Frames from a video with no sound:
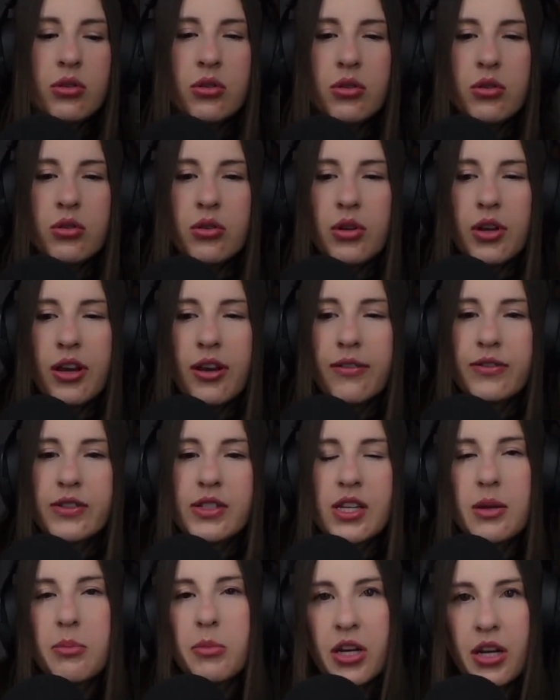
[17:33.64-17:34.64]
have
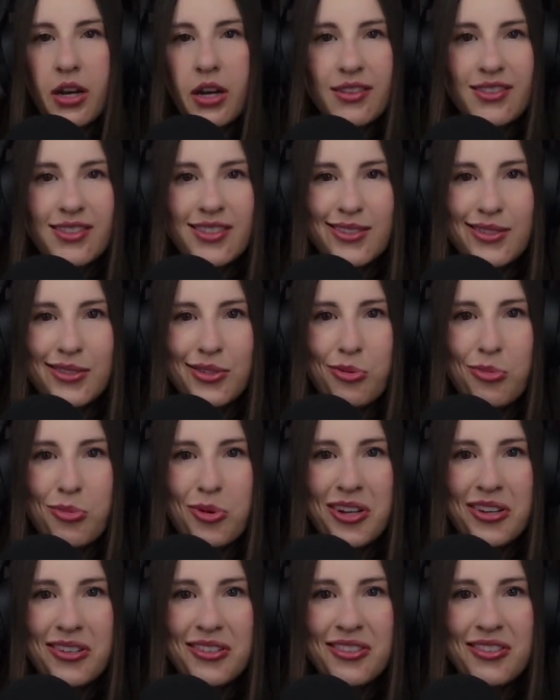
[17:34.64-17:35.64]
demonized it so
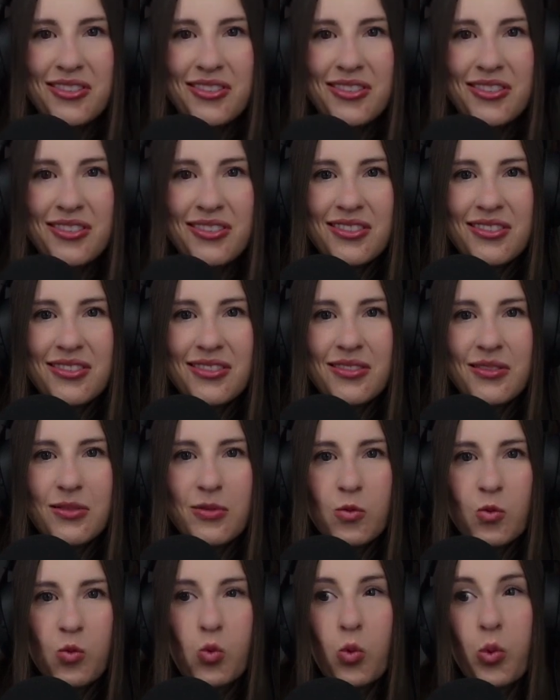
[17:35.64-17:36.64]
much
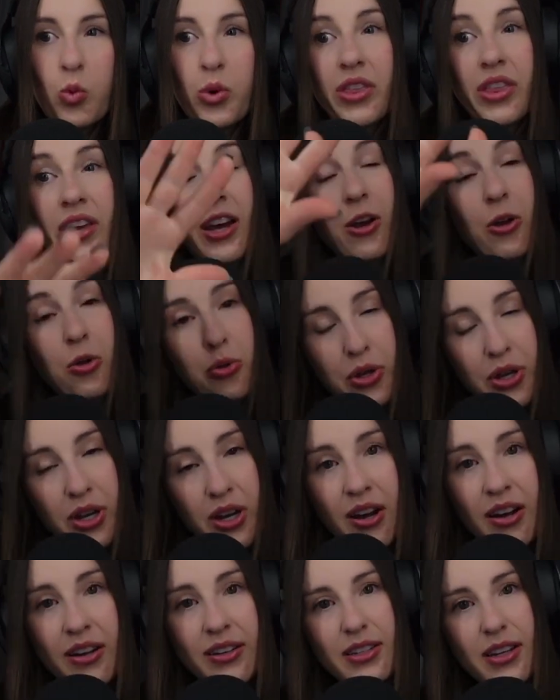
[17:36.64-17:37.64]
without the
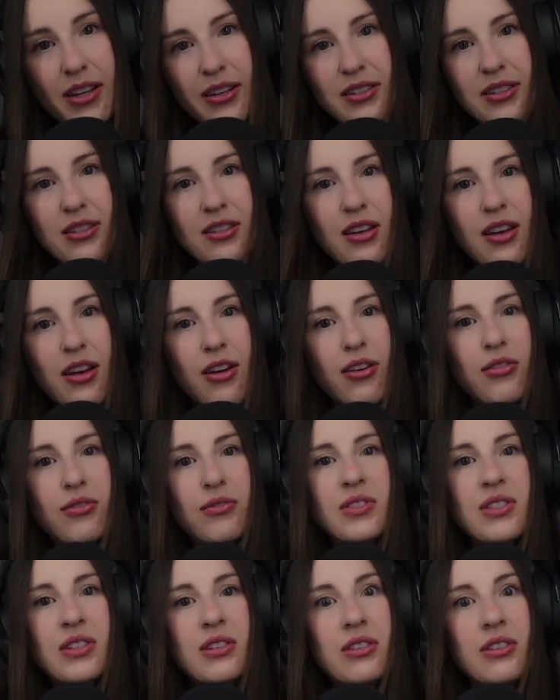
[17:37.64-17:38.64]
context of
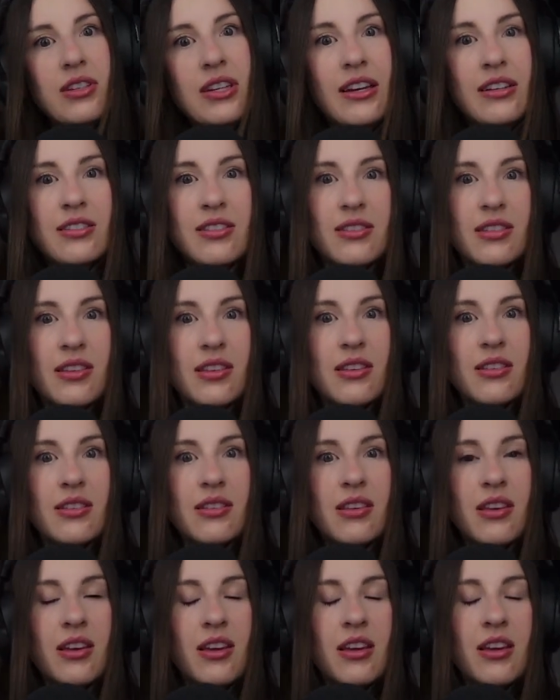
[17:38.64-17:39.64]
celiac disease,
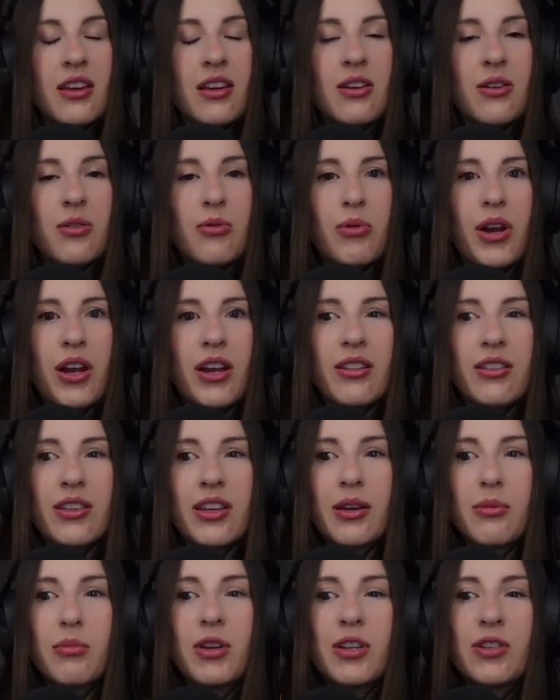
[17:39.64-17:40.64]
right? Like,
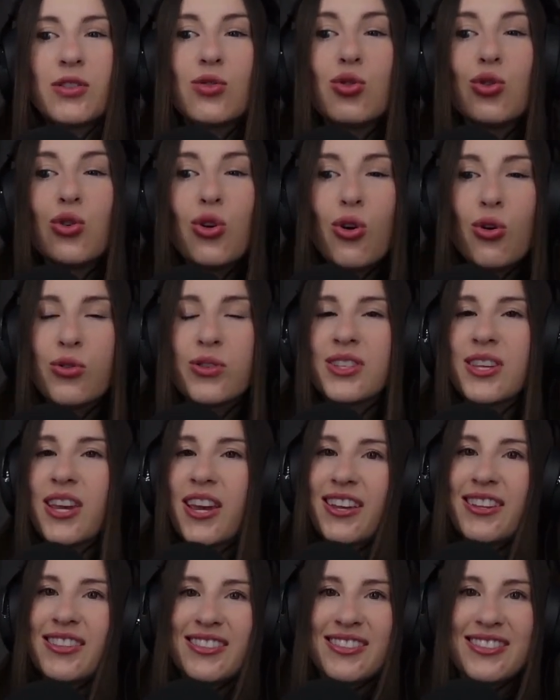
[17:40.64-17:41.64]
it makes no
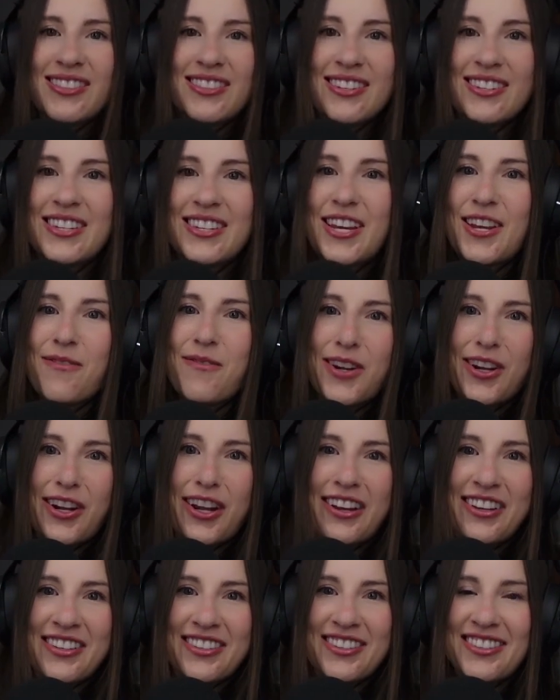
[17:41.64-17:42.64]
sense to
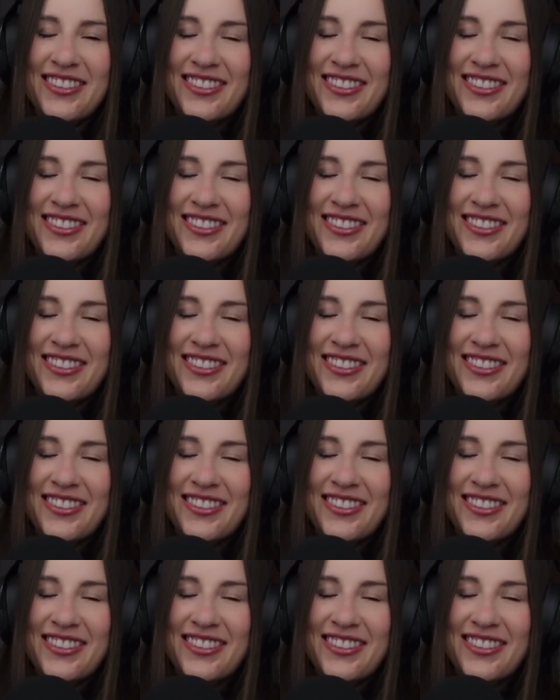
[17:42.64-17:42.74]
demonize